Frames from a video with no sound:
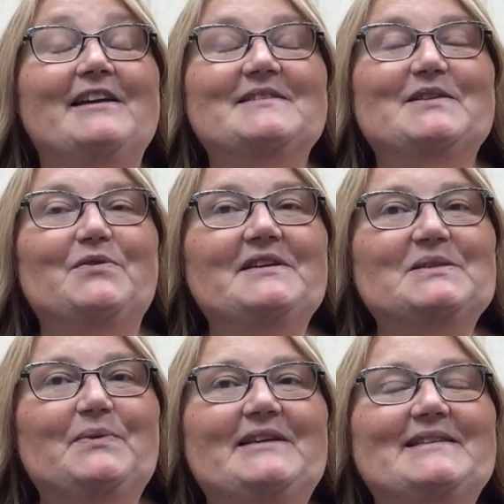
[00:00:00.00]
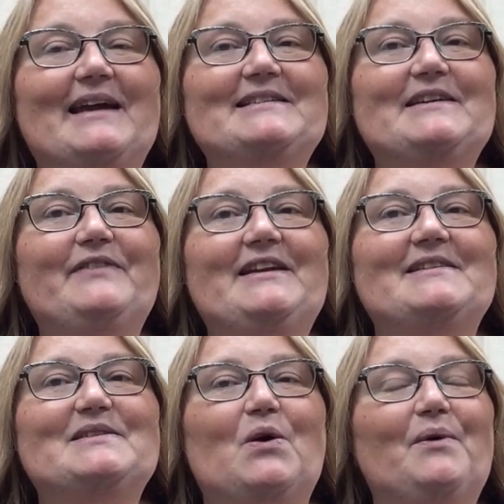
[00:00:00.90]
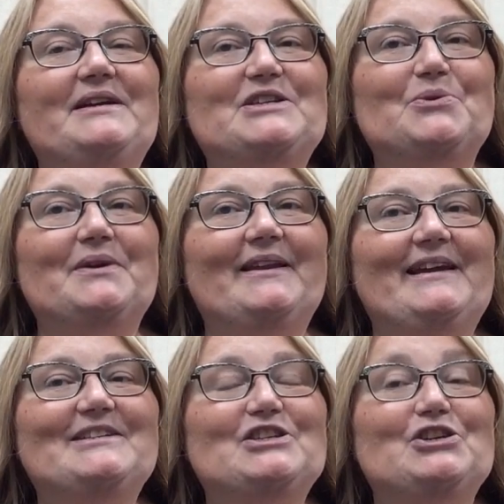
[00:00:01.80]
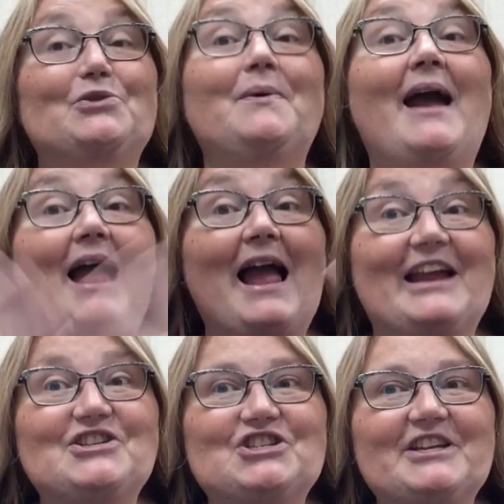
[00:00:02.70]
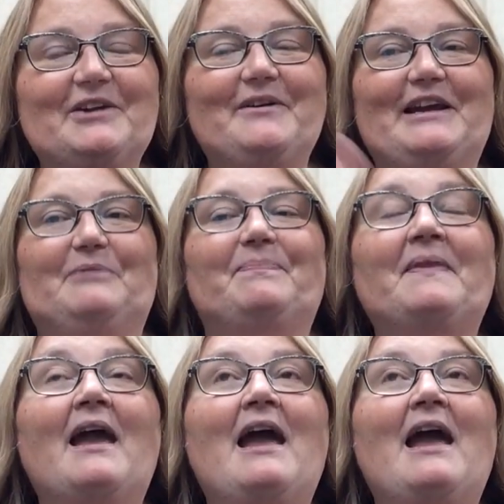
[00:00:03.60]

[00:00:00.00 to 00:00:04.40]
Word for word: So this week's activity is going to relate to engineering.